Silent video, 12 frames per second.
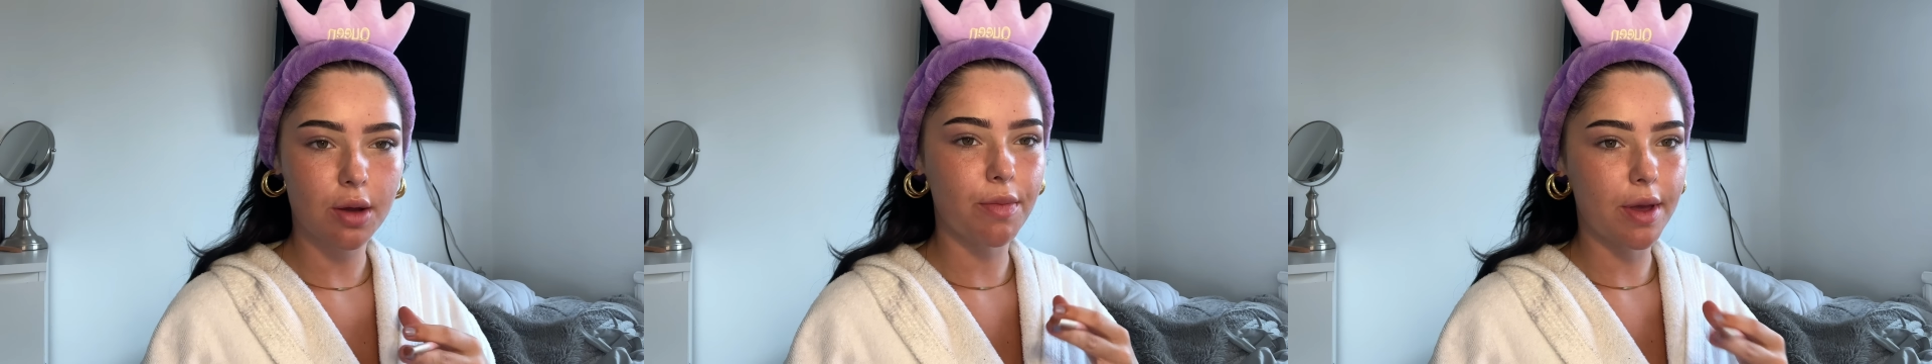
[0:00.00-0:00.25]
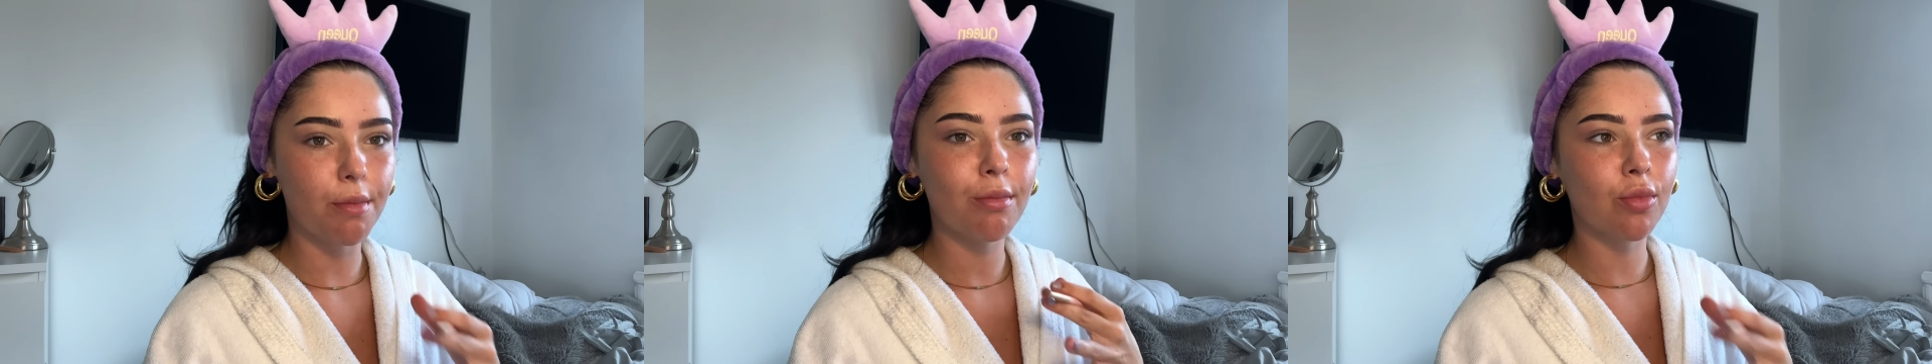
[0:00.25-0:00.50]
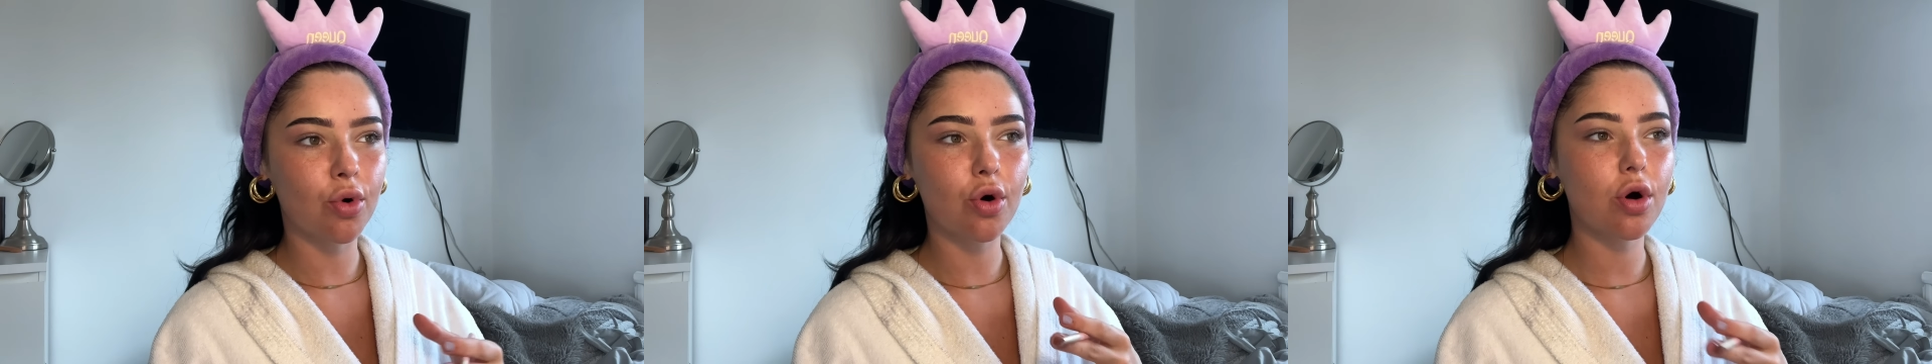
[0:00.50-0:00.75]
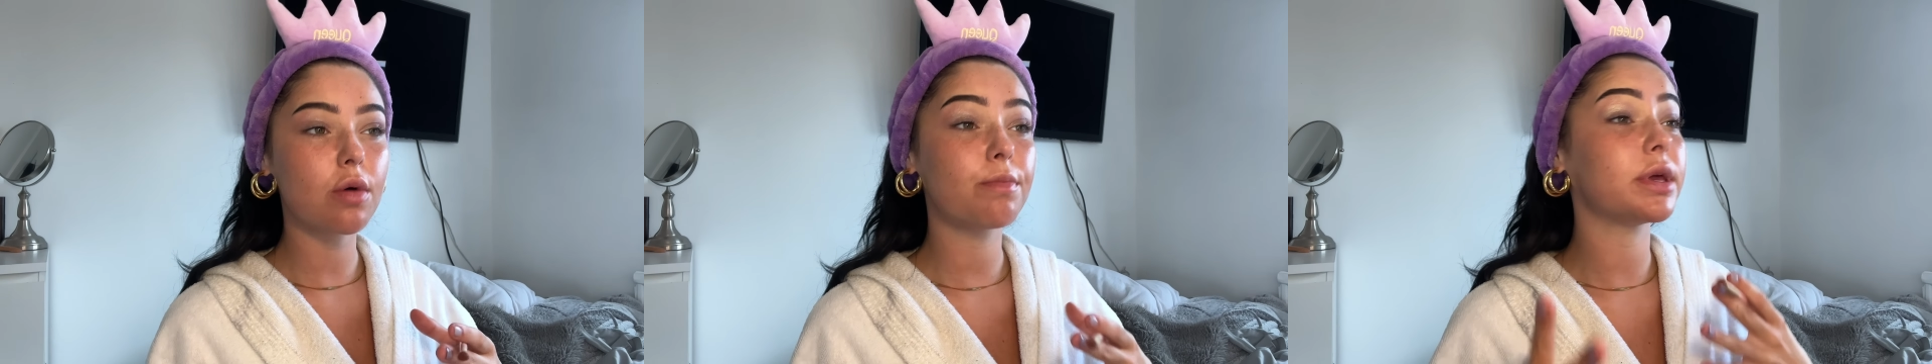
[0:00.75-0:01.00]
a bit
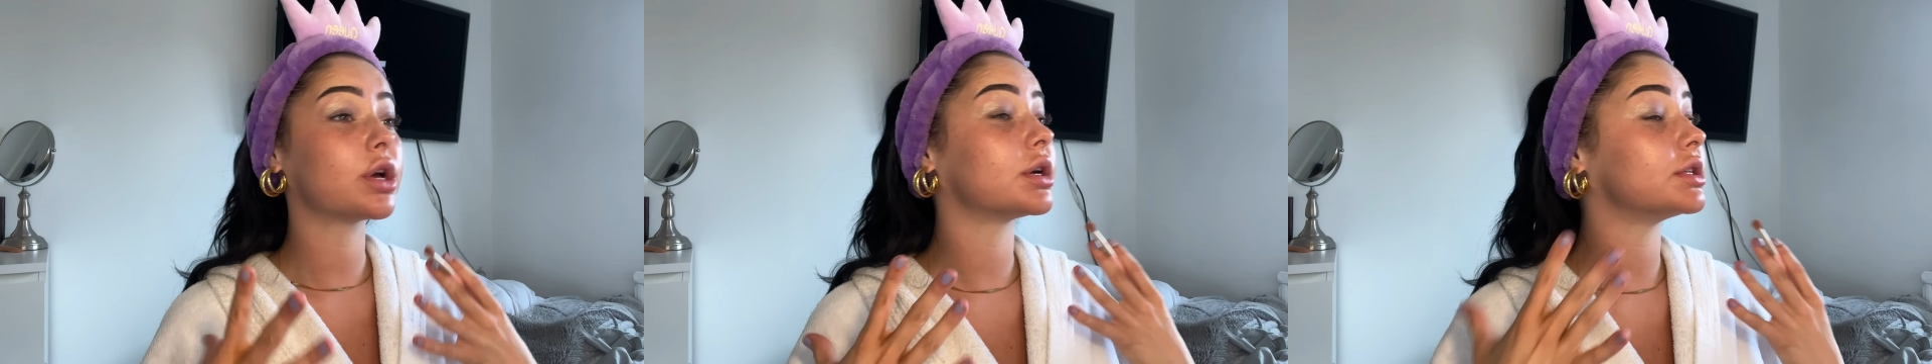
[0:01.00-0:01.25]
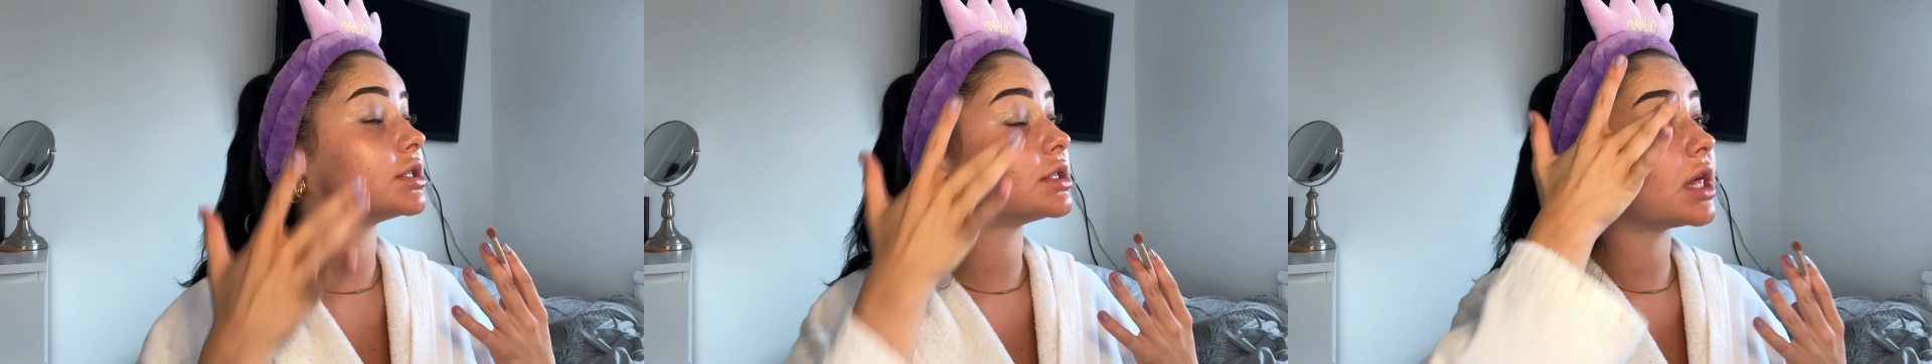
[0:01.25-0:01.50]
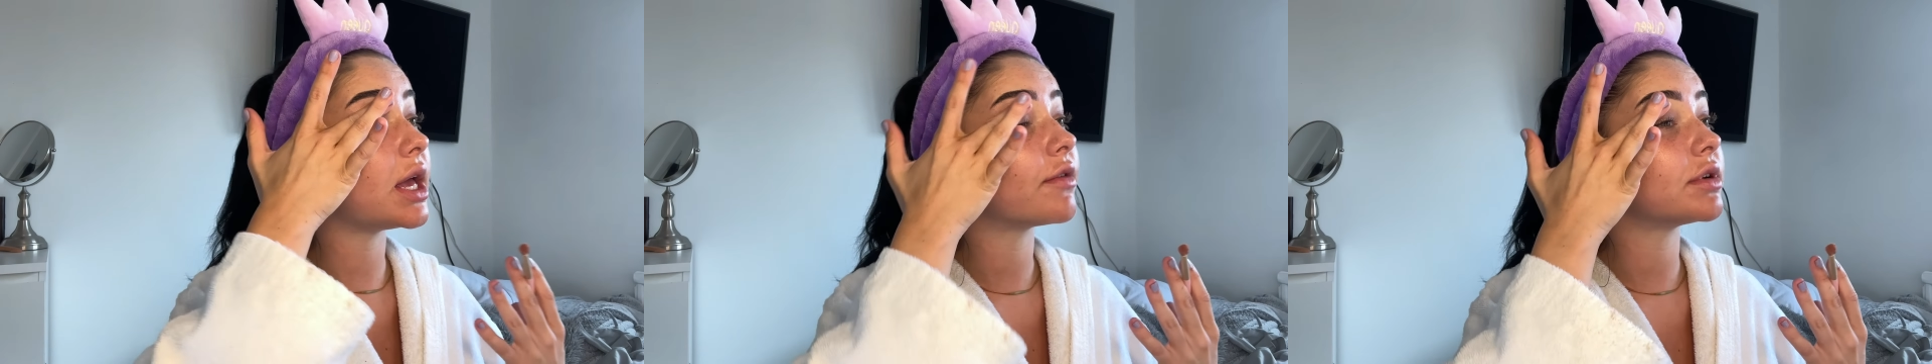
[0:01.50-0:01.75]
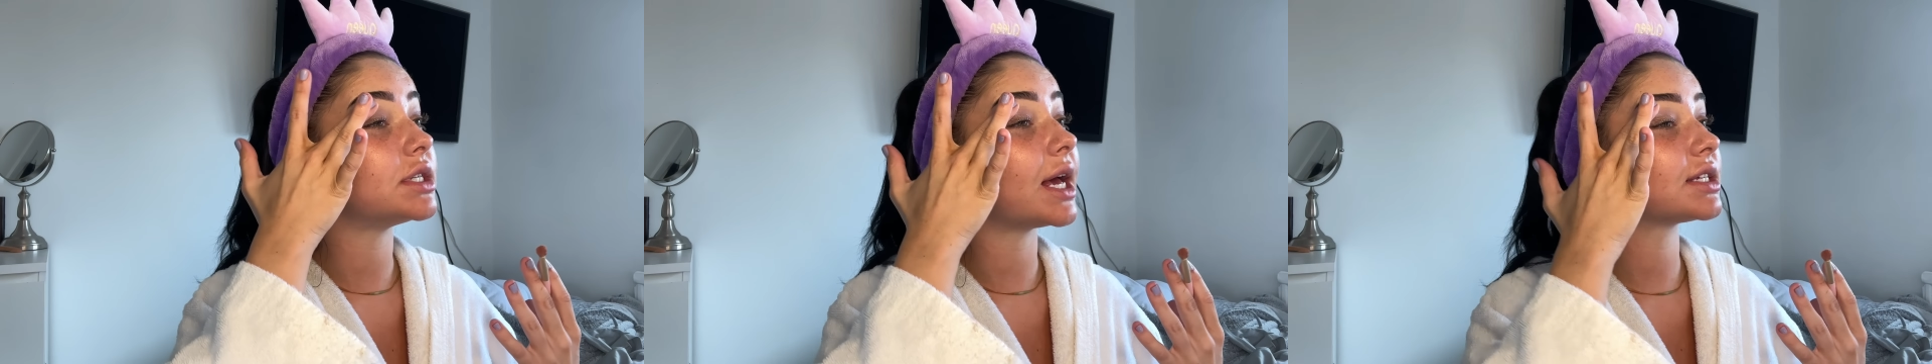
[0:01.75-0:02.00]
more, because the
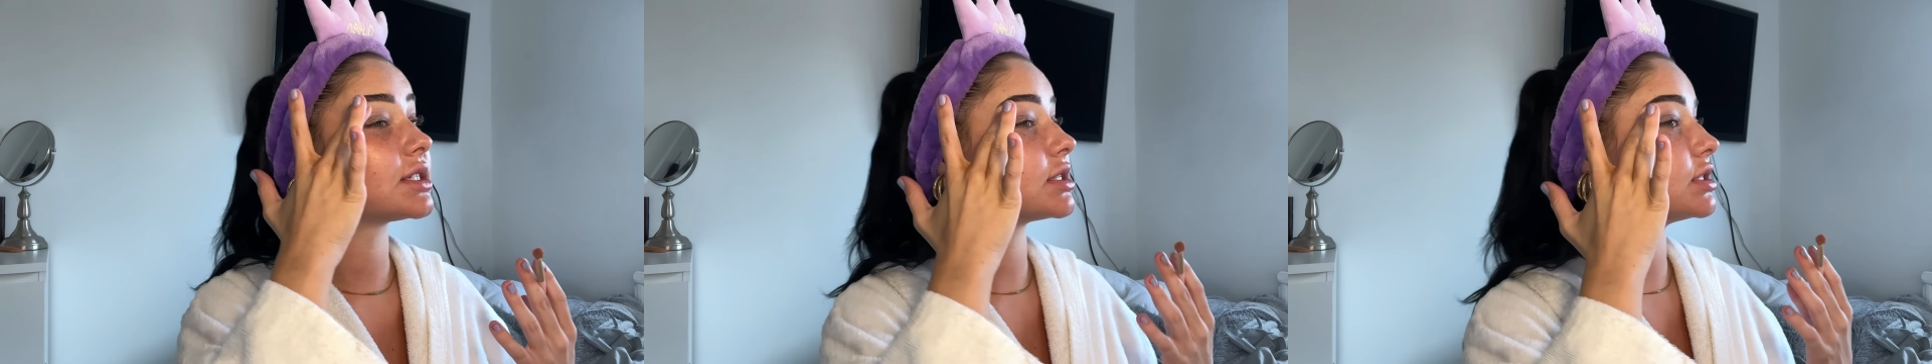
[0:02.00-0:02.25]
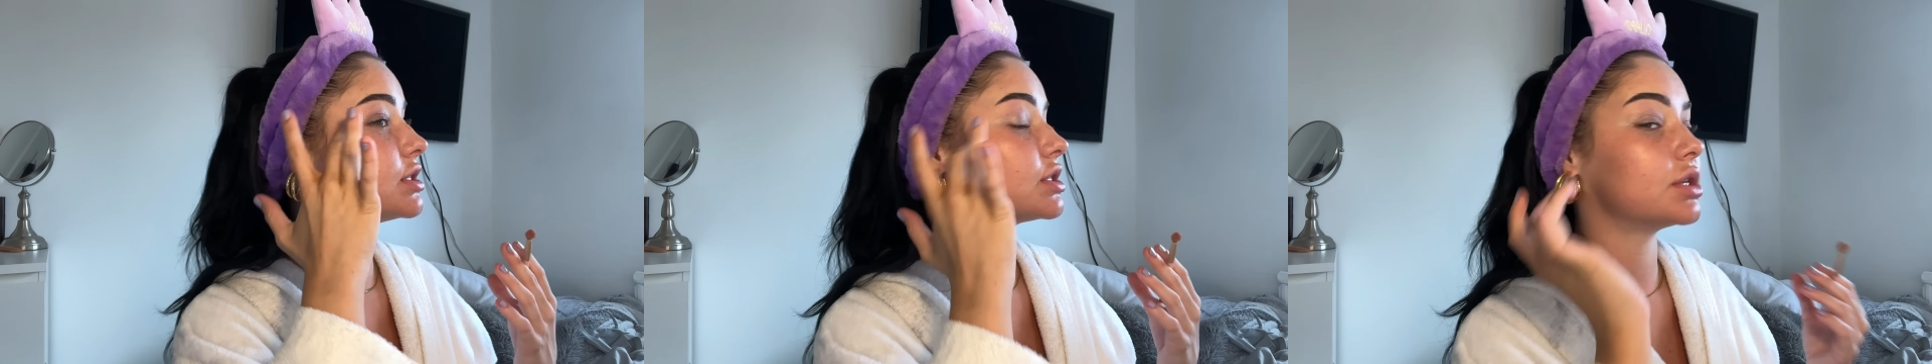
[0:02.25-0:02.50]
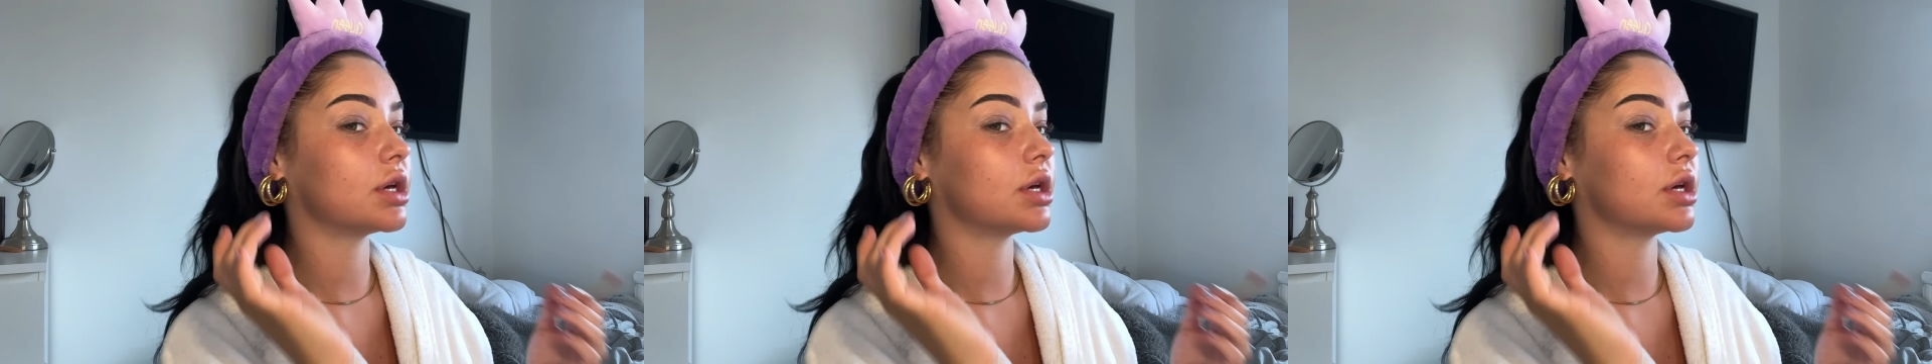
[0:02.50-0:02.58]
iridescence